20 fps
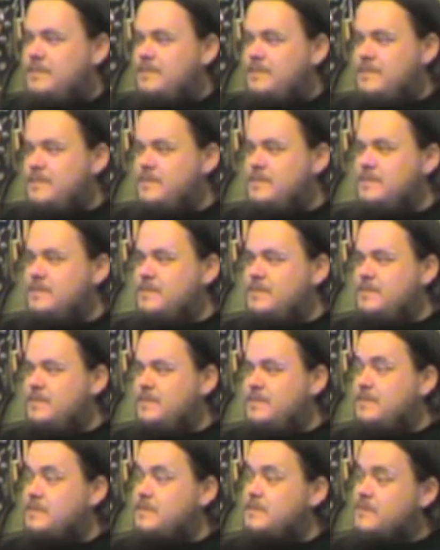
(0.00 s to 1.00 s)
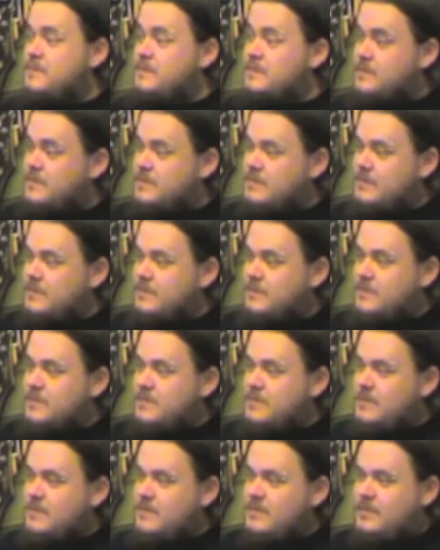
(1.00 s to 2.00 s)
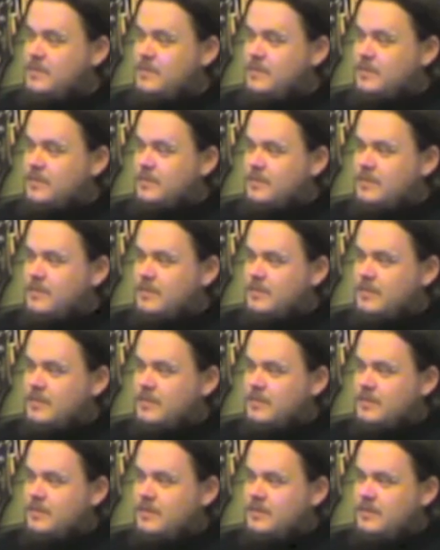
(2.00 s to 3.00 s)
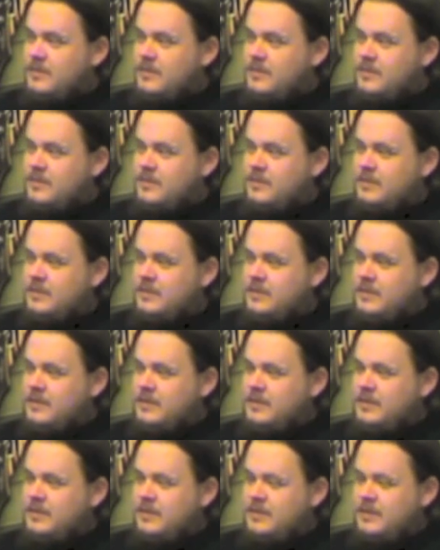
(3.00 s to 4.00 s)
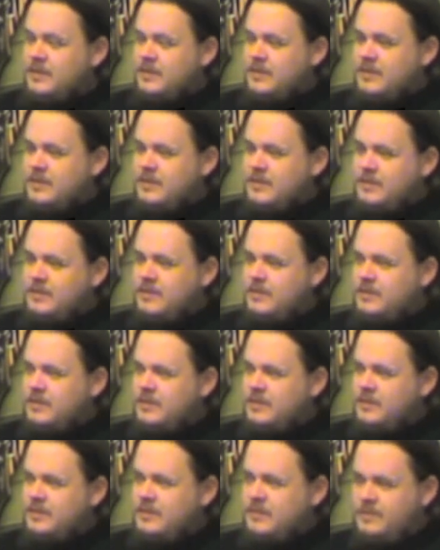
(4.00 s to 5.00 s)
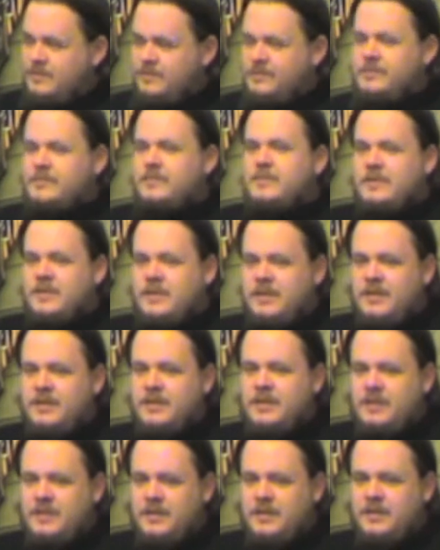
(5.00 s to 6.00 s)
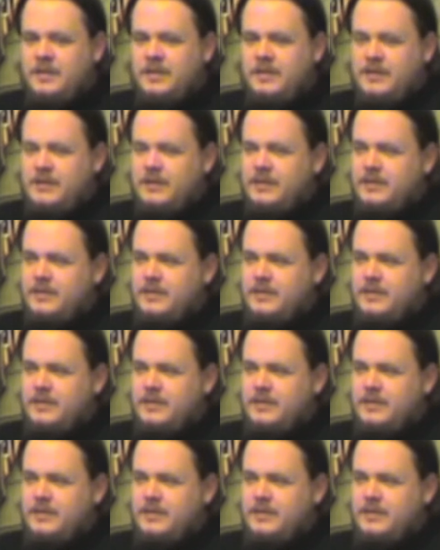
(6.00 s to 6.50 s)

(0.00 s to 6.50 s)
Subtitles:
(not speaking)